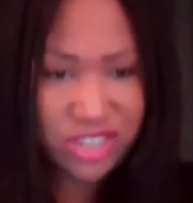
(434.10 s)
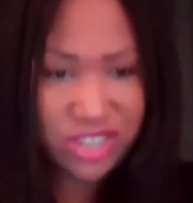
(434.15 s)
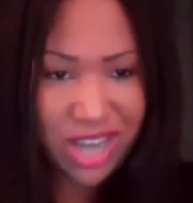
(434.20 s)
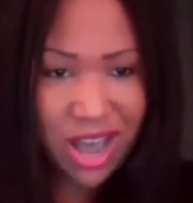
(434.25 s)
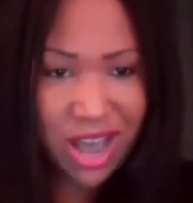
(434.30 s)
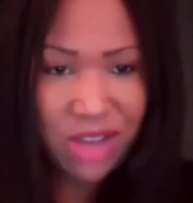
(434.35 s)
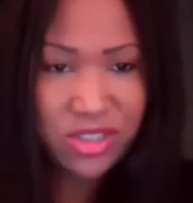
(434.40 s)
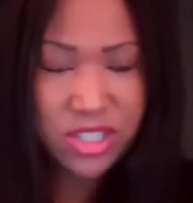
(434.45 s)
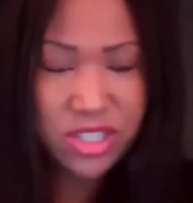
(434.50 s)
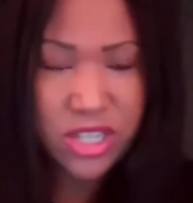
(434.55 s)
of
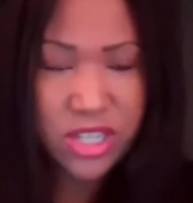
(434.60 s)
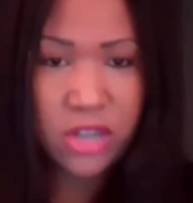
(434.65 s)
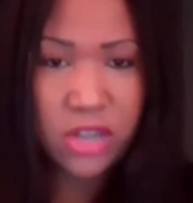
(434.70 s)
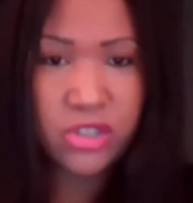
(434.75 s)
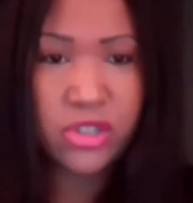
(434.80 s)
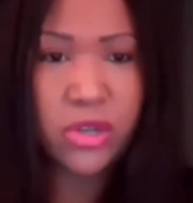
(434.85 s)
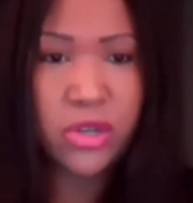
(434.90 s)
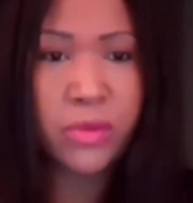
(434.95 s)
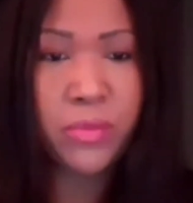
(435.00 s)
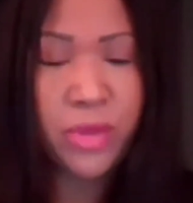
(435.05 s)
child
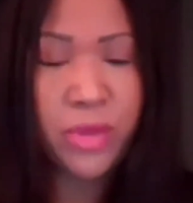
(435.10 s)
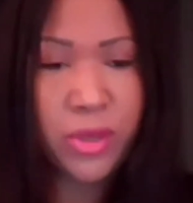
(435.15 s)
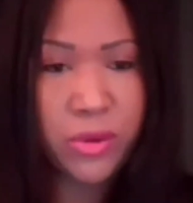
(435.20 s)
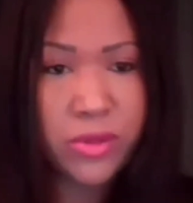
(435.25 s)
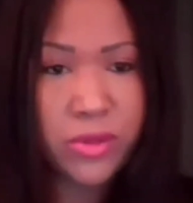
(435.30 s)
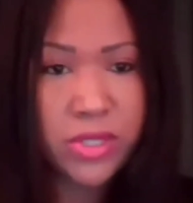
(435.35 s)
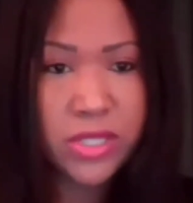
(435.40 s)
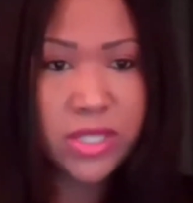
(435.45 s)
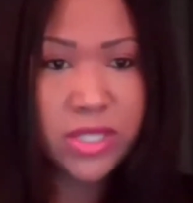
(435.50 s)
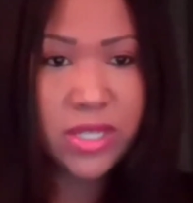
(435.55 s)
sexual
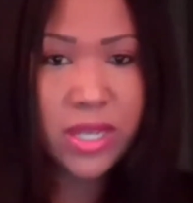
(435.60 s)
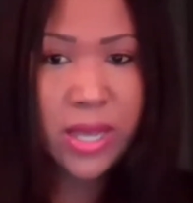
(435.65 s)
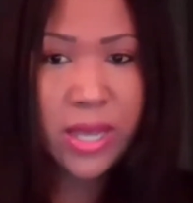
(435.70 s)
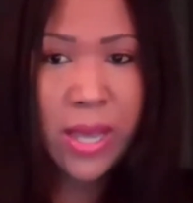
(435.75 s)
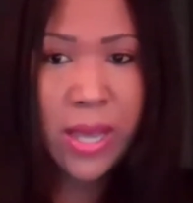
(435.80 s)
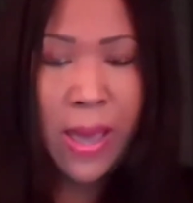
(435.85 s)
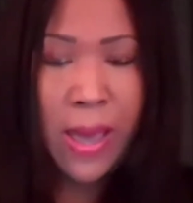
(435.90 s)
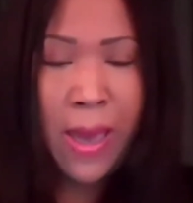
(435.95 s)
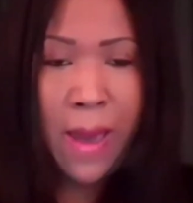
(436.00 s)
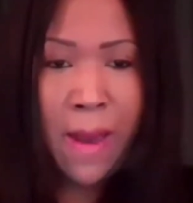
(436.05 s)
abuse,
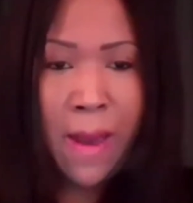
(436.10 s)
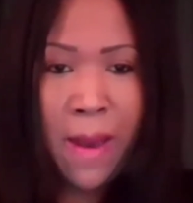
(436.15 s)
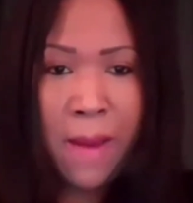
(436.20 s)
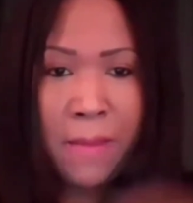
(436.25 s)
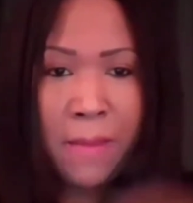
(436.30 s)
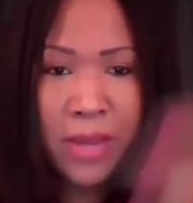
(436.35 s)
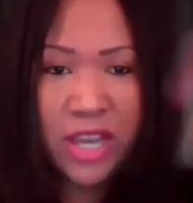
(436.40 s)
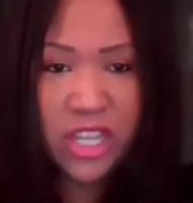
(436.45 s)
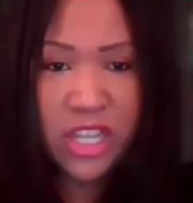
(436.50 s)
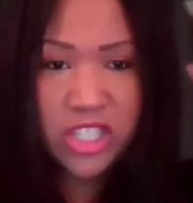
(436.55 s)

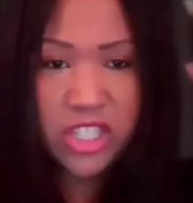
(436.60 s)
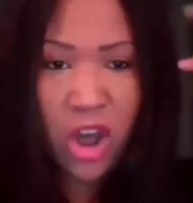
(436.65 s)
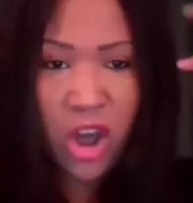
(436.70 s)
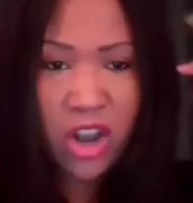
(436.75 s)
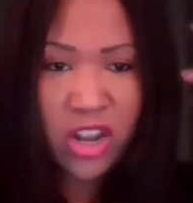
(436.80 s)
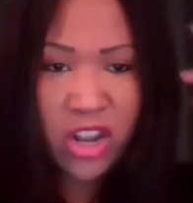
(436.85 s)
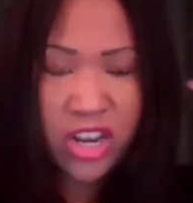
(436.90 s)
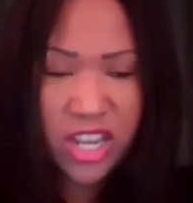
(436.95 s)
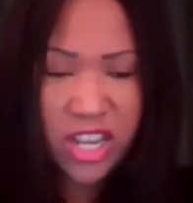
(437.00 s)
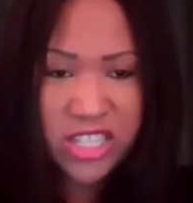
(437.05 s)
because
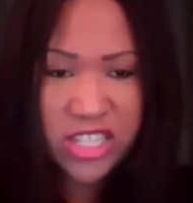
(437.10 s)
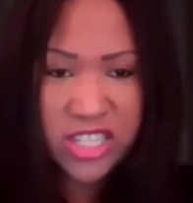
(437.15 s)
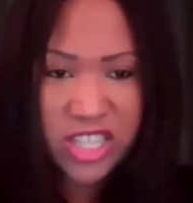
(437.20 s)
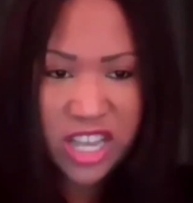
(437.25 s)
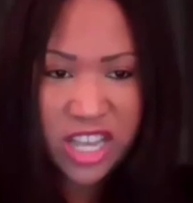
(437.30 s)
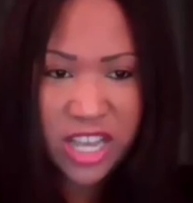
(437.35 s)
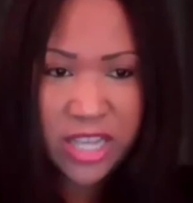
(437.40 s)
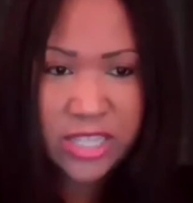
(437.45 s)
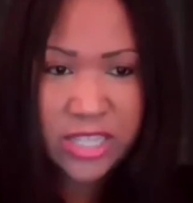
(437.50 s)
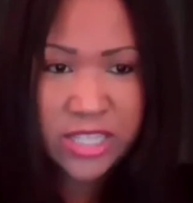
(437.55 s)
all of these
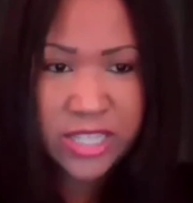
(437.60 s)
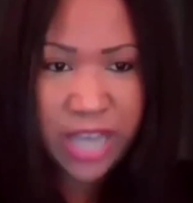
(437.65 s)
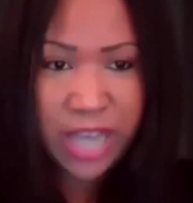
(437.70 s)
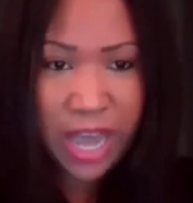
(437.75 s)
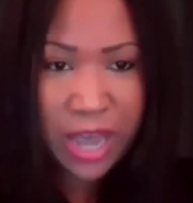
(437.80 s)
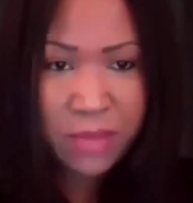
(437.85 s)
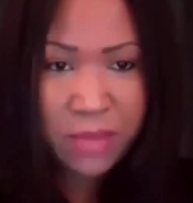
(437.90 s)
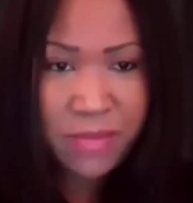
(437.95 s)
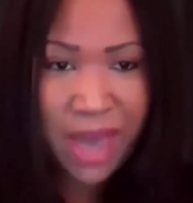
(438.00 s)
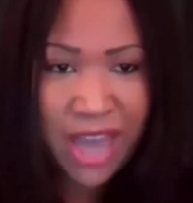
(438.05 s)
things
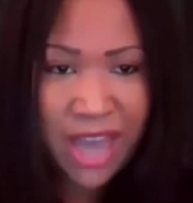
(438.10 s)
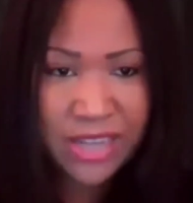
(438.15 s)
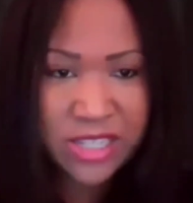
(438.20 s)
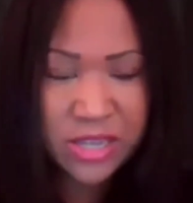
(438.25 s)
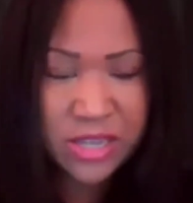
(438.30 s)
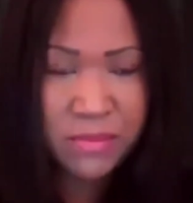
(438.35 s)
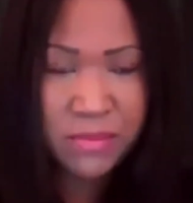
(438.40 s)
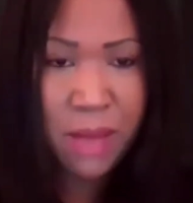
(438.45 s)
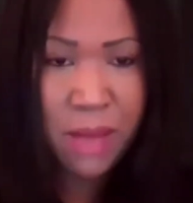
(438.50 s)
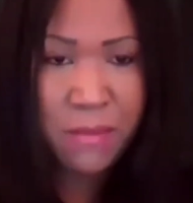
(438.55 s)
came
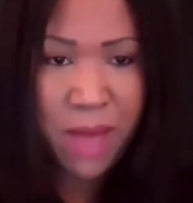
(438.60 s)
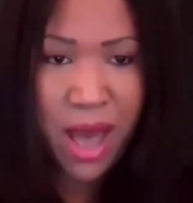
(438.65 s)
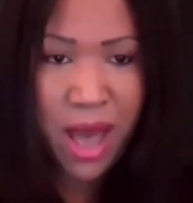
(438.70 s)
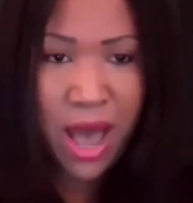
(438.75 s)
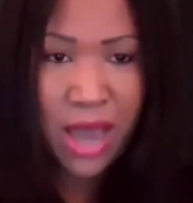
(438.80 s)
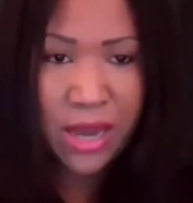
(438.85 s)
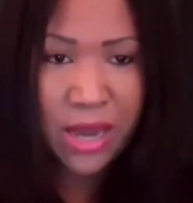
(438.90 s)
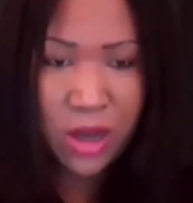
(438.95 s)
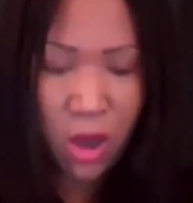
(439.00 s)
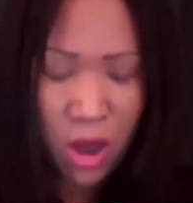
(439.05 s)
back to my
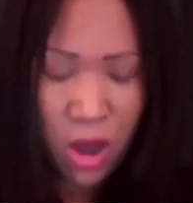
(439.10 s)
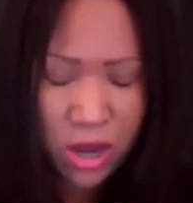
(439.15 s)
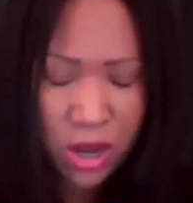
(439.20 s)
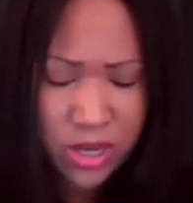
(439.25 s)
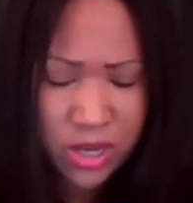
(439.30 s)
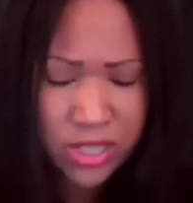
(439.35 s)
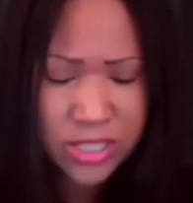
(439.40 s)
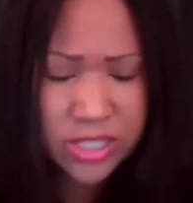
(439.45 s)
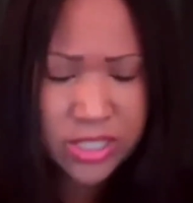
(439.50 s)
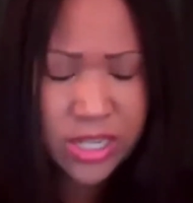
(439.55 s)
mind. All
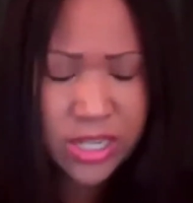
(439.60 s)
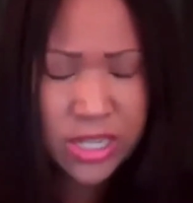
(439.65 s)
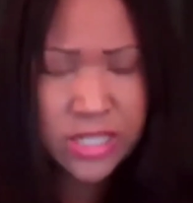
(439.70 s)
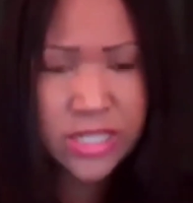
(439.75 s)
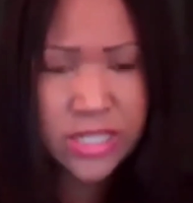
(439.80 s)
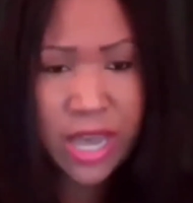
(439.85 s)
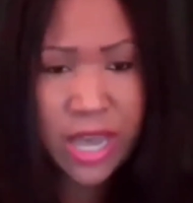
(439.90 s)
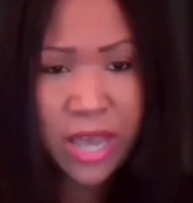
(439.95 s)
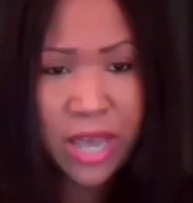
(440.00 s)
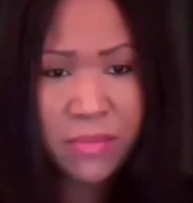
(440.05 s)
of these
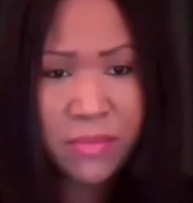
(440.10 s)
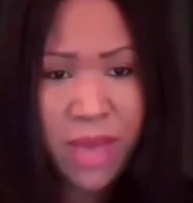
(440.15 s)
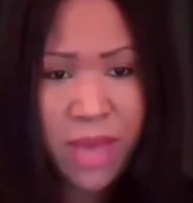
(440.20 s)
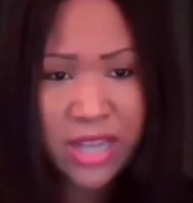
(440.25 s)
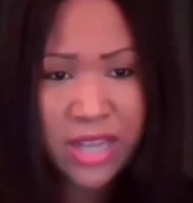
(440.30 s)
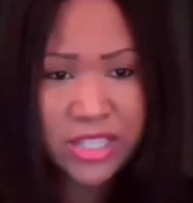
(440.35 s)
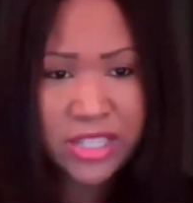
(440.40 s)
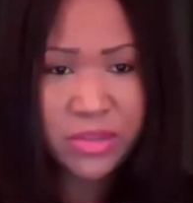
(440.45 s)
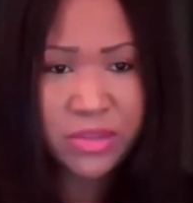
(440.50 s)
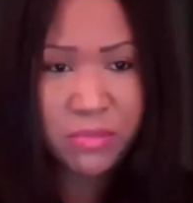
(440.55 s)
things came
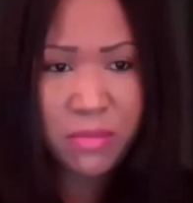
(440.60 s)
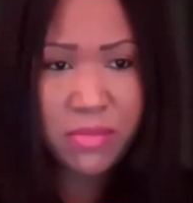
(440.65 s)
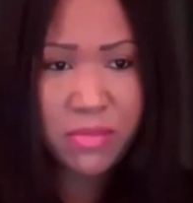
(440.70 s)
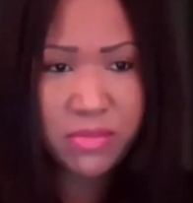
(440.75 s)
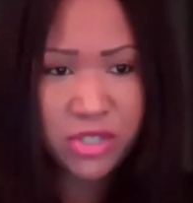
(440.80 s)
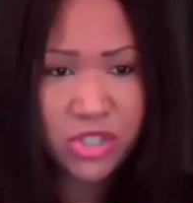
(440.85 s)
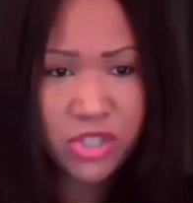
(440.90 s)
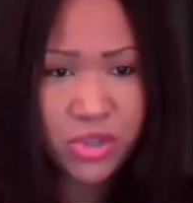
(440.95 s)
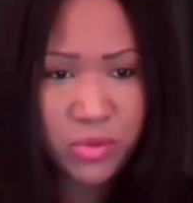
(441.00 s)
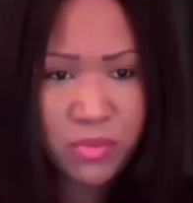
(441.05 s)
back
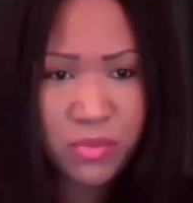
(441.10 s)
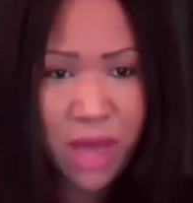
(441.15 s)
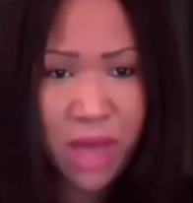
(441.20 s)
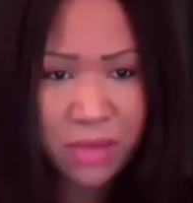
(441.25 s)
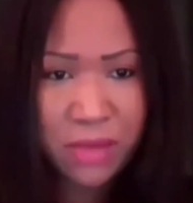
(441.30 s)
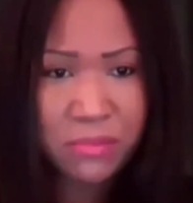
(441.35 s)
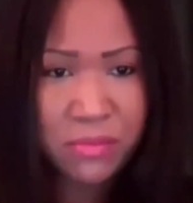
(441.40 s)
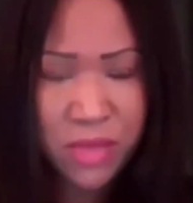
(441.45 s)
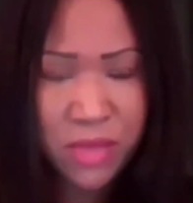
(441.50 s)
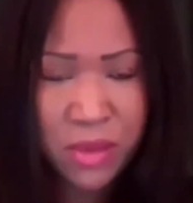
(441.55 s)
to
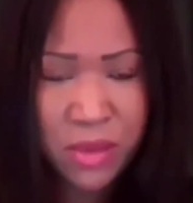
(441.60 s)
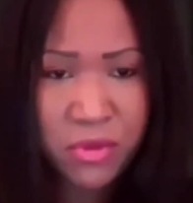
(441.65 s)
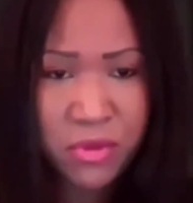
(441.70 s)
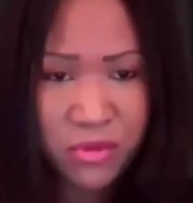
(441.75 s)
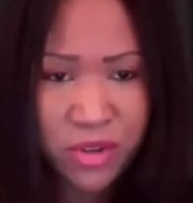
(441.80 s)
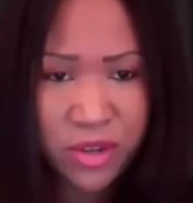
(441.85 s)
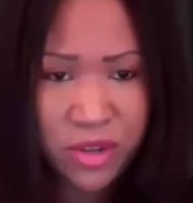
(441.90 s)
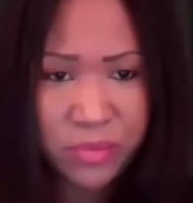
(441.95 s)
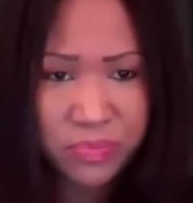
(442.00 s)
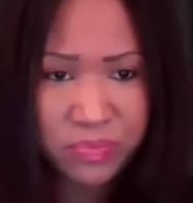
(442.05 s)
my
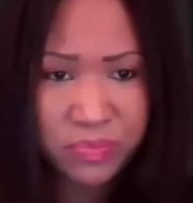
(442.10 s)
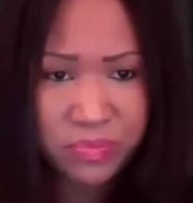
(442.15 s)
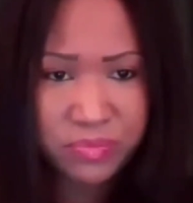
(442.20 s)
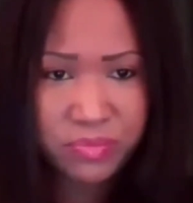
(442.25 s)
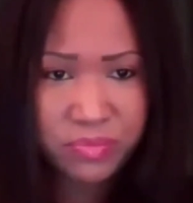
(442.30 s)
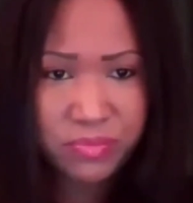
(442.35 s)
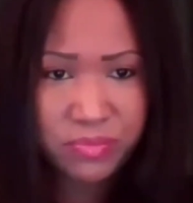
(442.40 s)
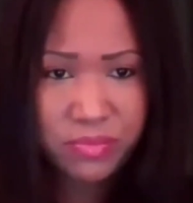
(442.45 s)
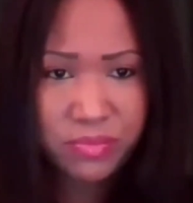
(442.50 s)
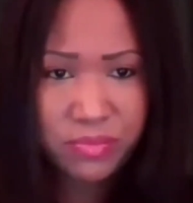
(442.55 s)
memory.